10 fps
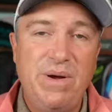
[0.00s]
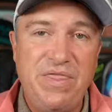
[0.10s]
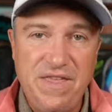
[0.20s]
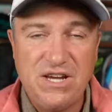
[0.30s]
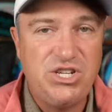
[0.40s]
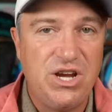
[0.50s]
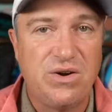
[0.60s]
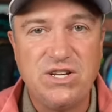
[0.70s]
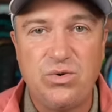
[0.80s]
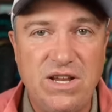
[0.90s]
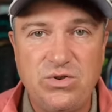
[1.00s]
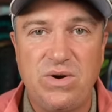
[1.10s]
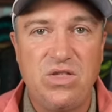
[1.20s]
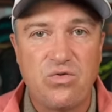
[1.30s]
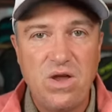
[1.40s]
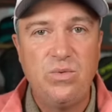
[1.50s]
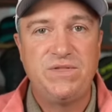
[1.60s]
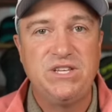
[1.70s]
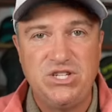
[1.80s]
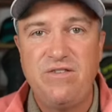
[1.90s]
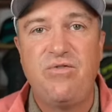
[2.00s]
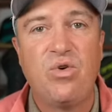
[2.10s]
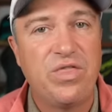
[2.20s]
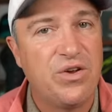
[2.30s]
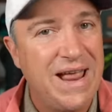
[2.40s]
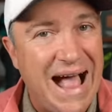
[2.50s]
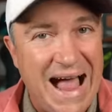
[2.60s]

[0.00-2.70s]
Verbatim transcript: But this year in 2023 with the G430,